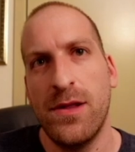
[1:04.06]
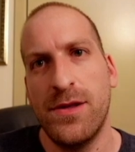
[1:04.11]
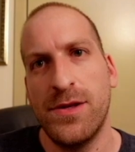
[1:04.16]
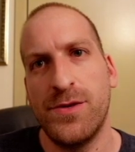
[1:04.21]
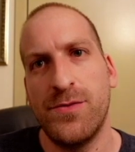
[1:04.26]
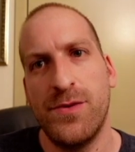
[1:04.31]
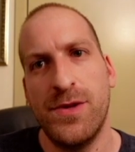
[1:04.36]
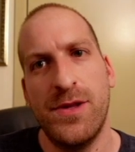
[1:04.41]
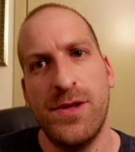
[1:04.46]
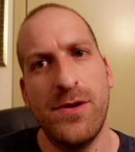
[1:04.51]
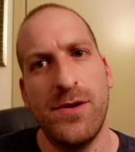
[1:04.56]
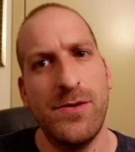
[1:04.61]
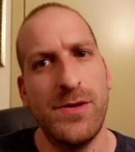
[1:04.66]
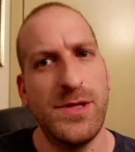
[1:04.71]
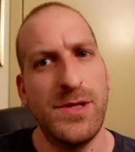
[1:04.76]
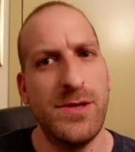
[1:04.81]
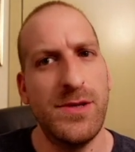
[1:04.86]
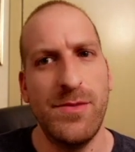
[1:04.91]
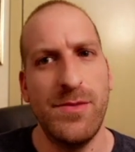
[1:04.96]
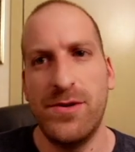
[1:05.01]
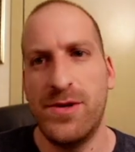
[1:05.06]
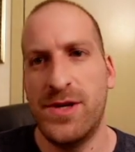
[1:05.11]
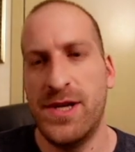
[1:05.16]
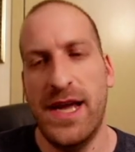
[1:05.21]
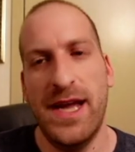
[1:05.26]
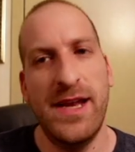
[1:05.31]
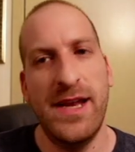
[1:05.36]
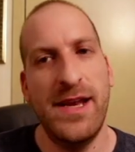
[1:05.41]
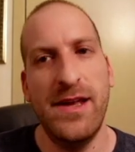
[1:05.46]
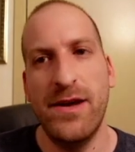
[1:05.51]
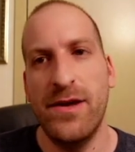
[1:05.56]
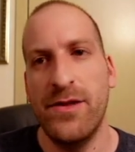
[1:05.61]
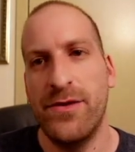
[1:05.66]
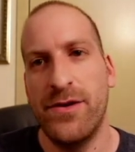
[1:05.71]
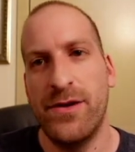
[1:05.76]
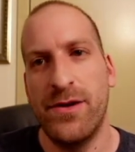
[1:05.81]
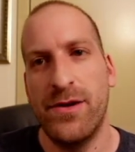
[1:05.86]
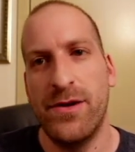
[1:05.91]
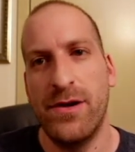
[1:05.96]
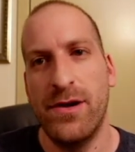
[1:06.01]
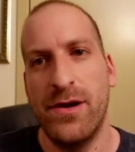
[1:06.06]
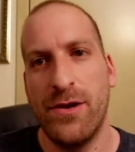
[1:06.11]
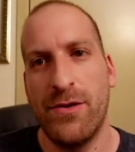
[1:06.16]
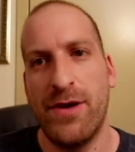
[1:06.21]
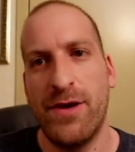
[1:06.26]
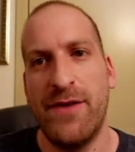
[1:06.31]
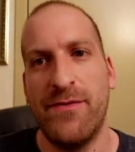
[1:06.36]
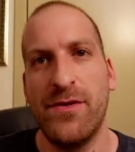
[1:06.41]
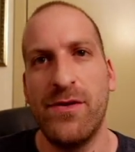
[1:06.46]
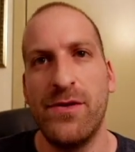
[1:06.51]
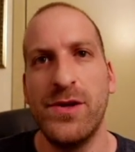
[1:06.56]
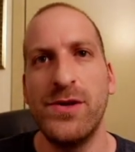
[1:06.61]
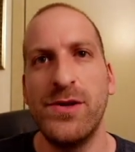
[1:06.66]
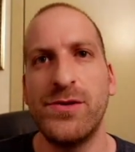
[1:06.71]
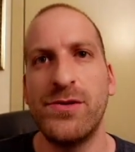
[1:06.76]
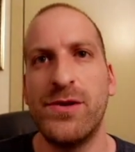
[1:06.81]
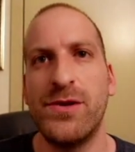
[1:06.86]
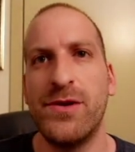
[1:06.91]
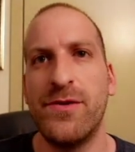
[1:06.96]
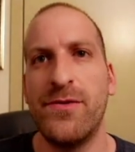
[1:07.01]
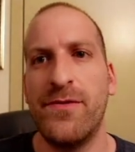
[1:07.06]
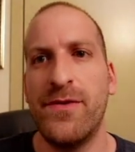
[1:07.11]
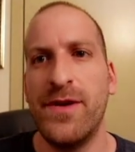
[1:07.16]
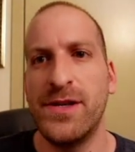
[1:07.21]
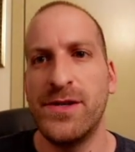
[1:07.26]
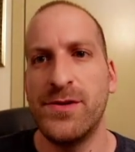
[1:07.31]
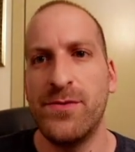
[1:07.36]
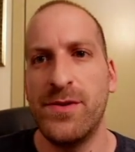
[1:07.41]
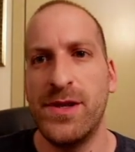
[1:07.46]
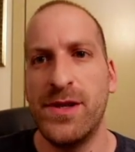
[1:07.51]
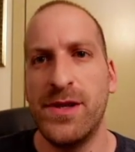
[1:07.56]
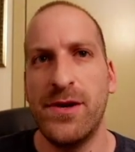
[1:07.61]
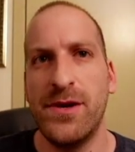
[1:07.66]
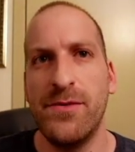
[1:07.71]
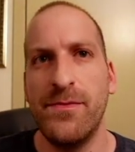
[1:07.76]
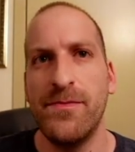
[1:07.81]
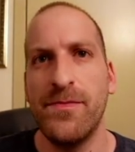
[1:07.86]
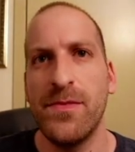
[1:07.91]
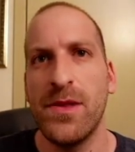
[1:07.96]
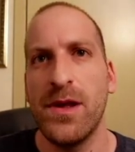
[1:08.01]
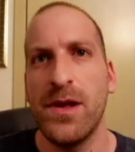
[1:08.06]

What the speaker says: This window is similar to any other graphical user interface window.